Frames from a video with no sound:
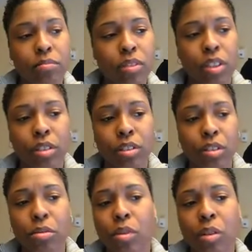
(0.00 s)
You know, do
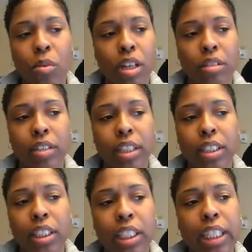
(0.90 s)
you want to walk around
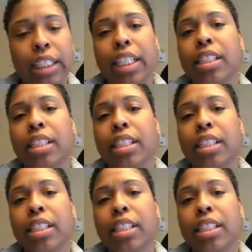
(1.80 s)
looking like that?